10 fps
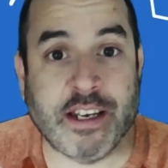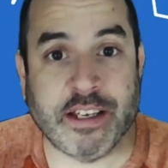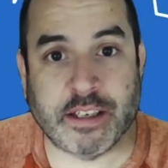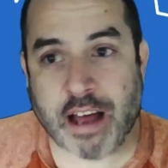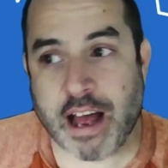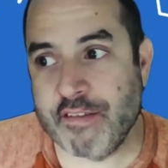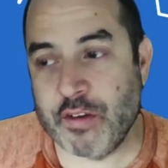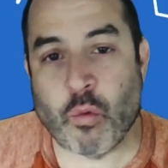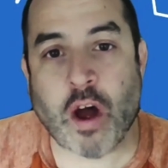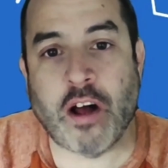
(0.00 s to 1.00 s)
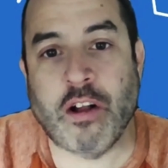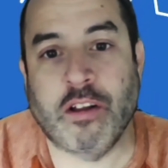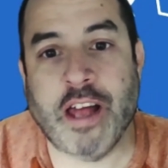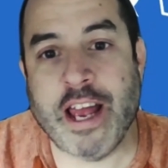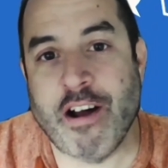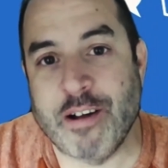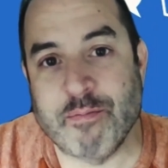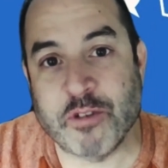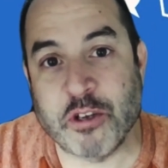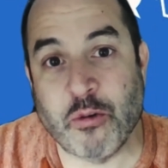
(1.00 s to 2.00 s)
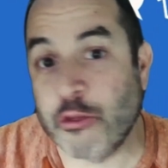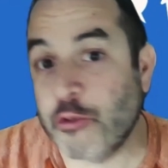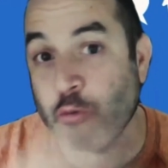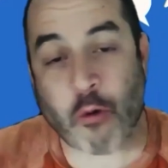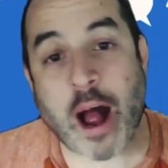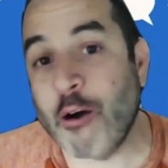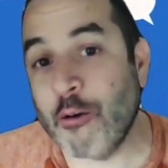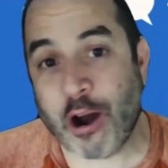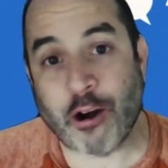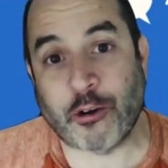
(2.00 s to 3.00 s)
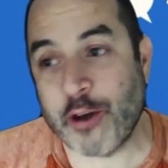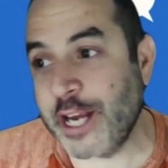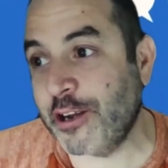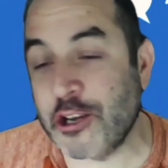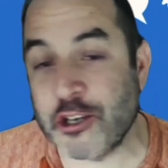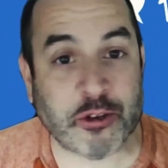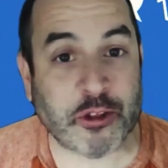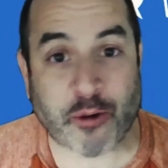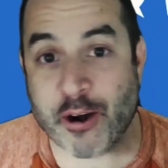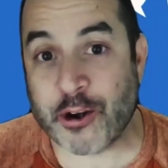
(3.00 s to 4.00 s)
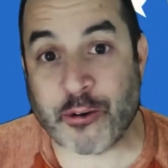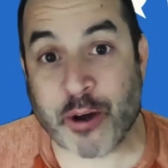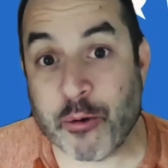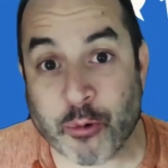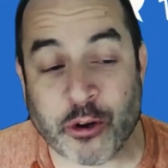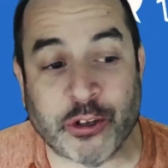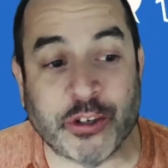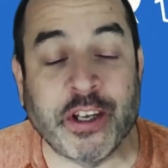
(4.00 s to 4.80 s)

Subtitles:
is alive and well, throughout our great country, throughout our great world.